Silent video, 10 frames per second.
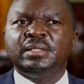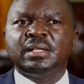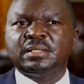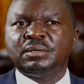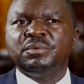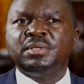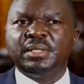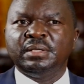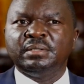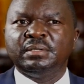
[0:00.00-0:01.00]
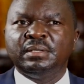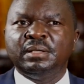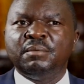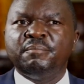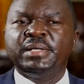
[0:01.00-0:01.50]
That's a good thing.
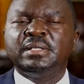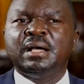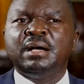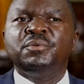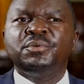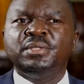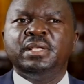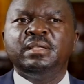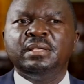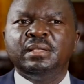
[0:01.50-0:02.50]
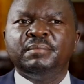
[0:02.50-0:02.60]
But how do they